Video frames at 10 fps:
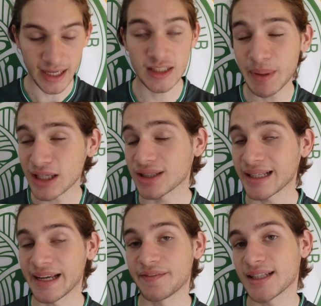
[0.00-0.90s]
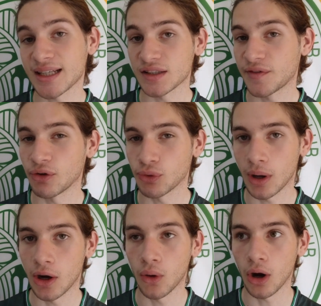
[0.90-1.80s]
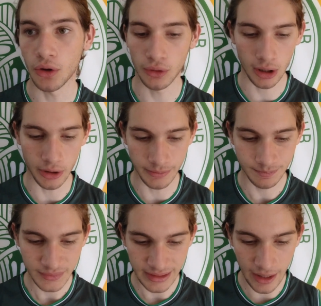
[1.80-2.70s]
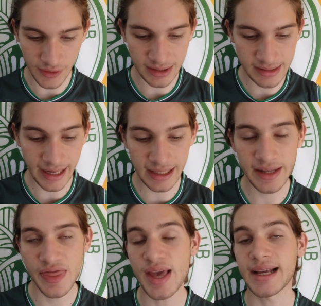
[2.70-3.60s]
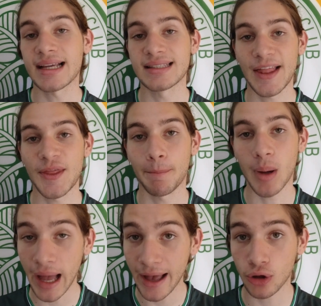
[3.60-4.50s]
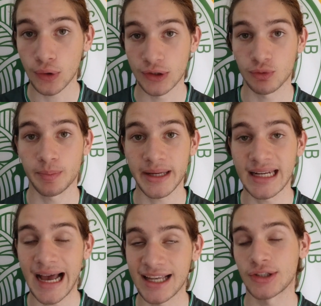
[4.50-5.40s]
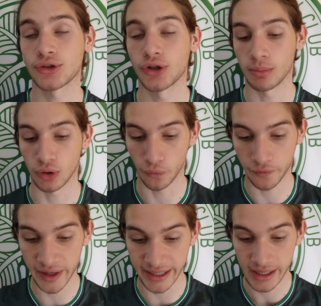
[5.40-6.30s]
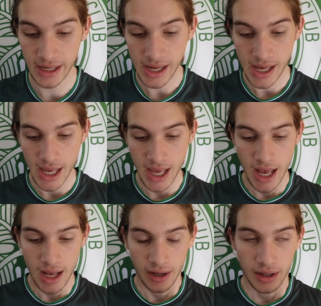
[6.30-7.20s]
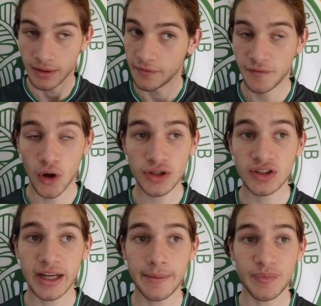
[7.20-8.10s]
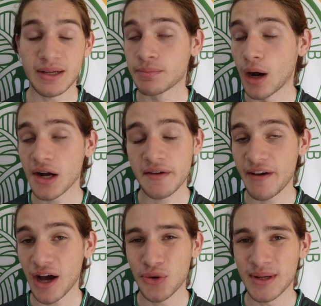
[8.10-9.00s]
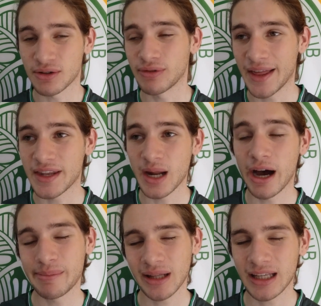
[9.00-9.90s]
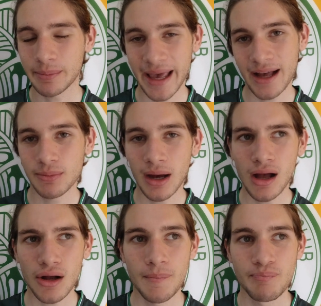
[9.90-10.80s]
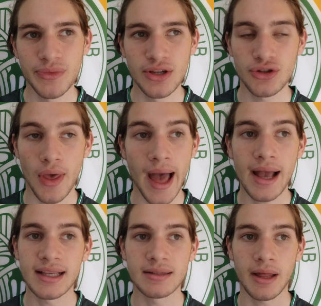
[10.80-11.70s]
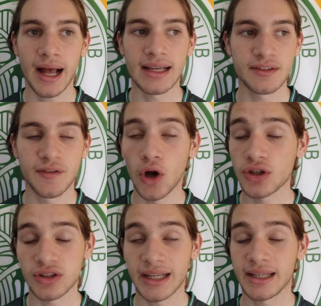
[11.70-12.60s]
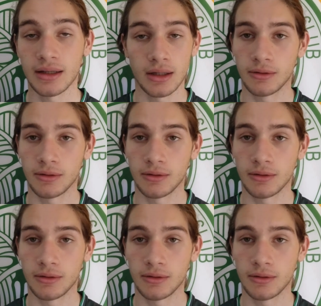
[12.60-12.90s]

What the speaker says: especially if he does very well on loan. Now, the second thing is that the buyout clause would be an astronomical fee. Firstly, his market value is around the £9 million mark, so that is firstly